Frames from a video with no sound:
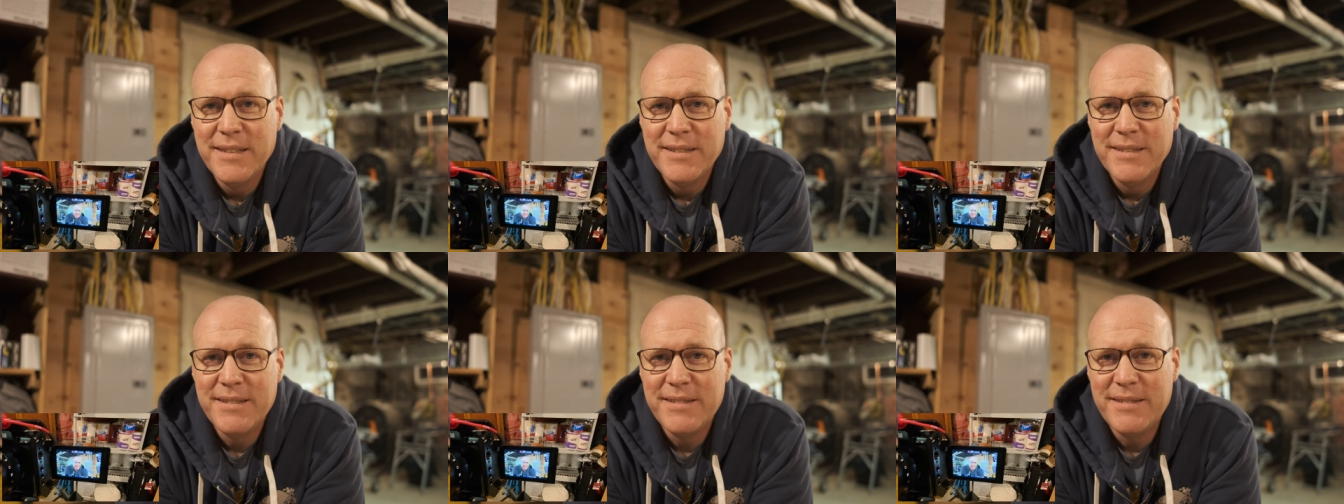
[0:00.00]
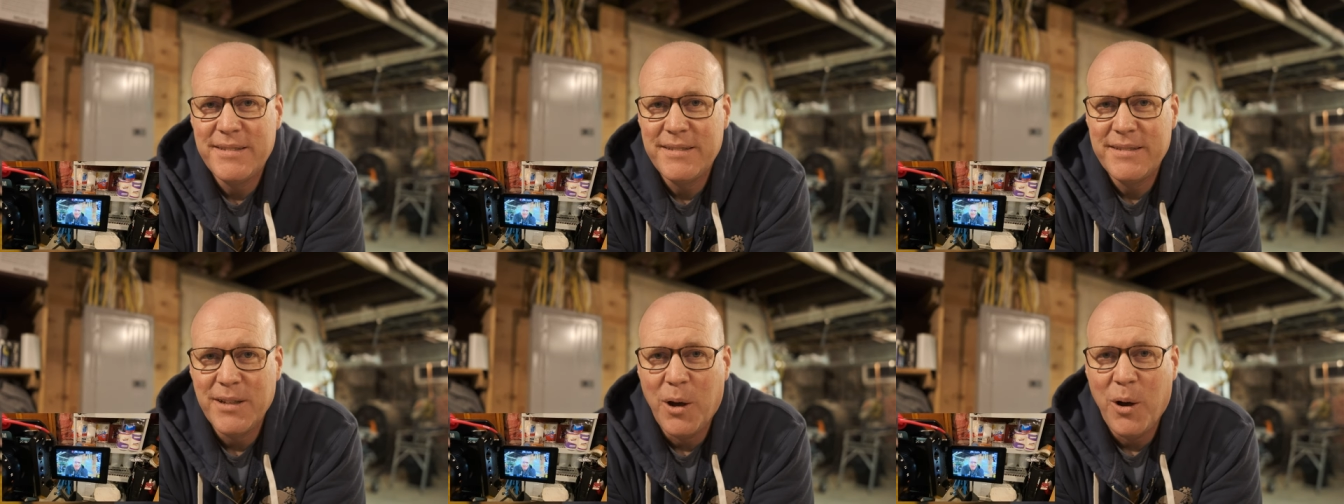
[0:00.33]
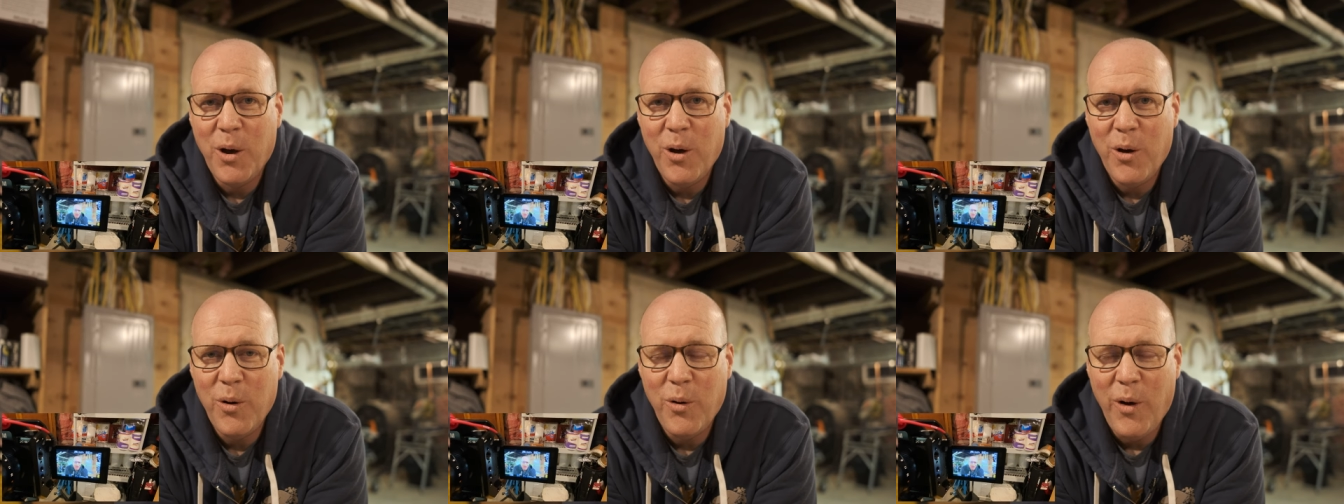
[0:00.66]

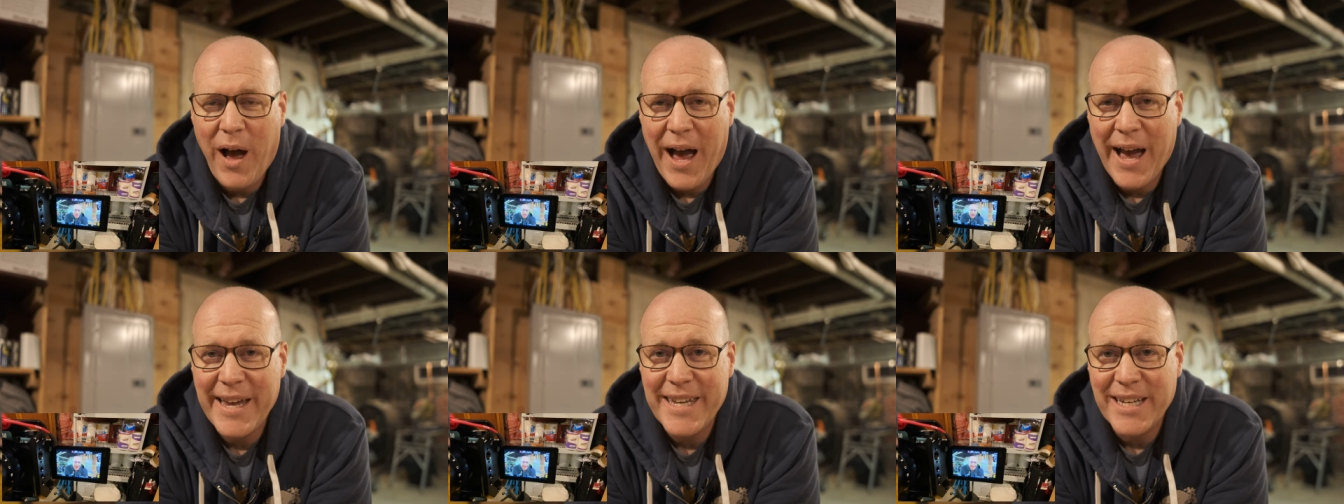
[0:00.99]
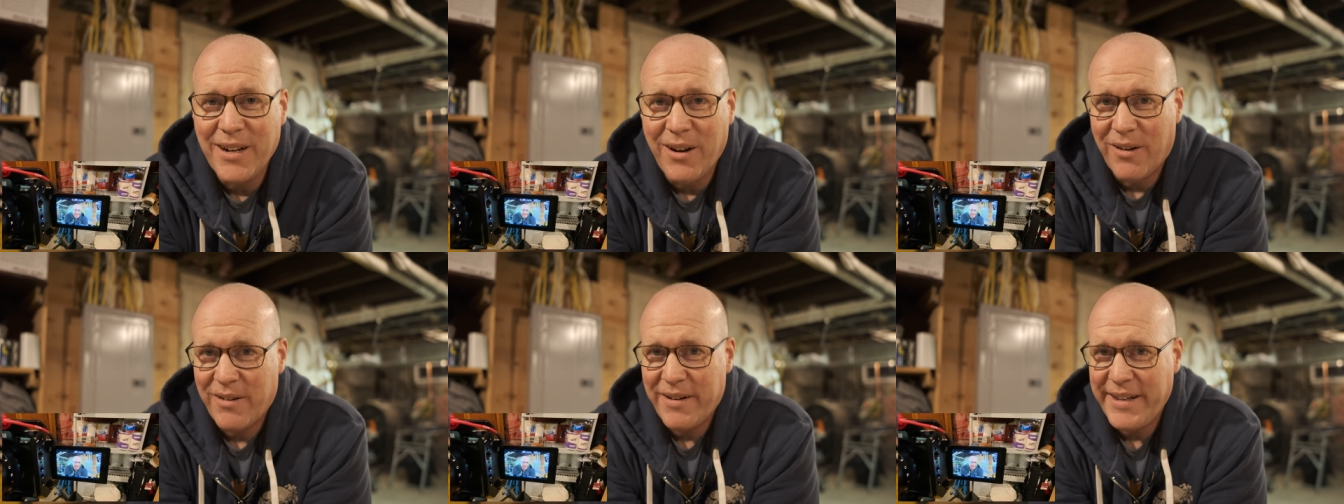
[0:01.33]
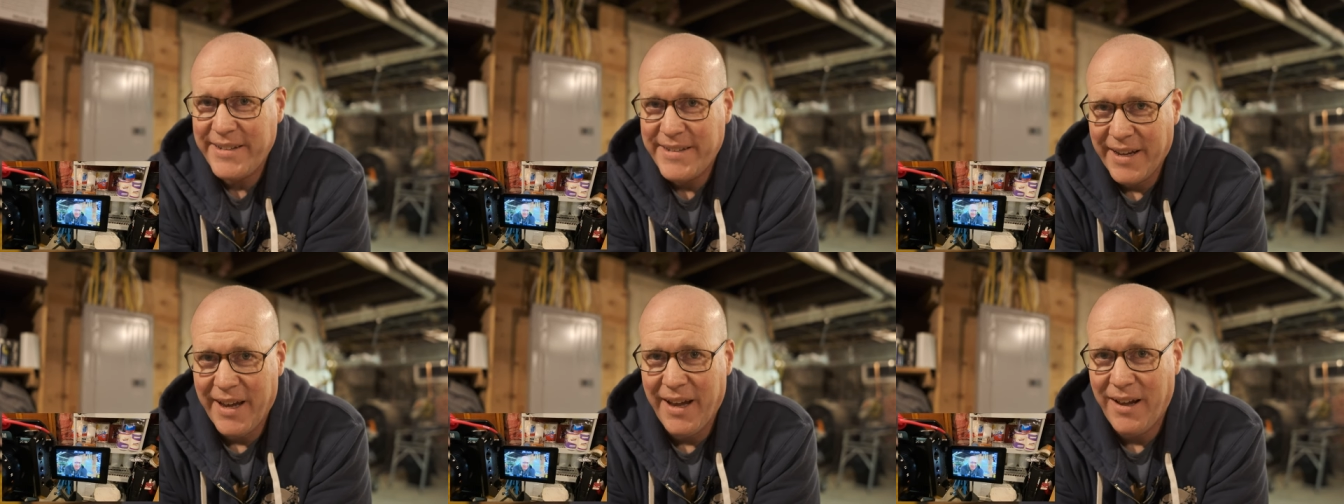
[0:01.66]
So I can already
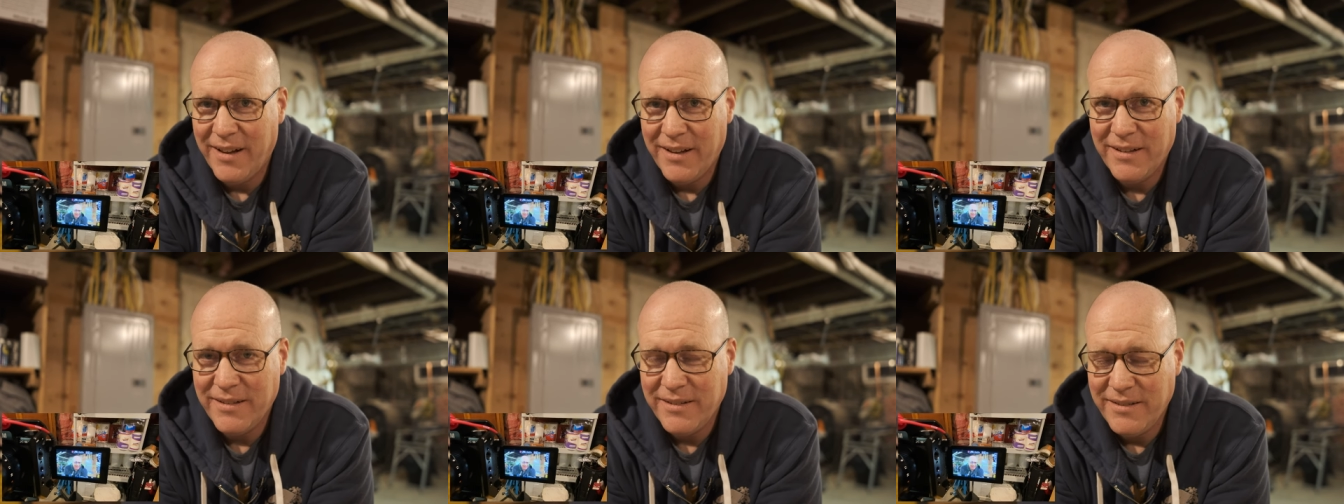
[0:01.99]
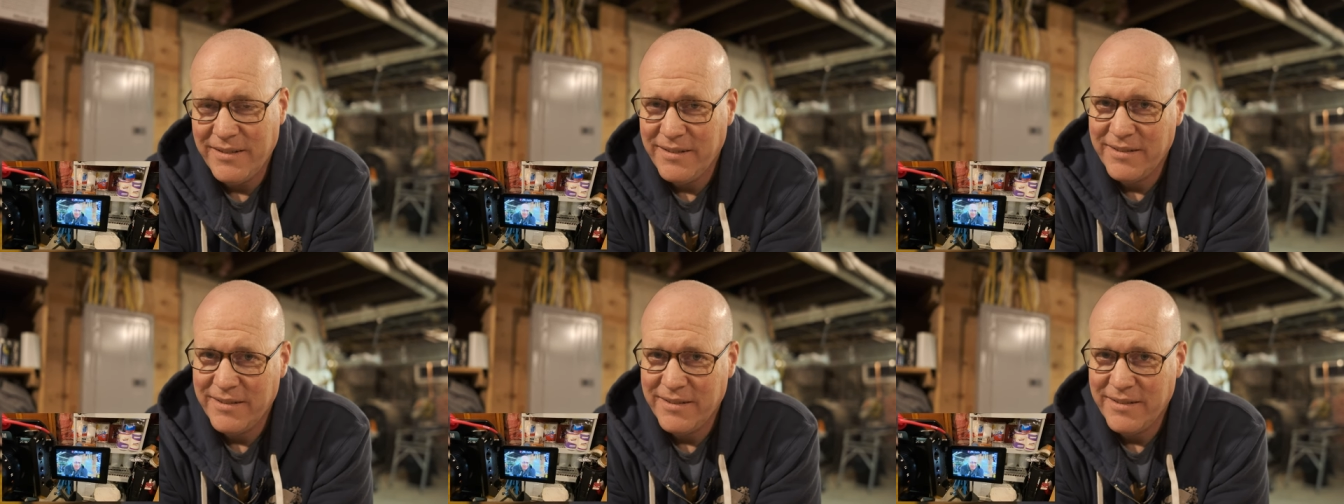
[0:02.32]
tell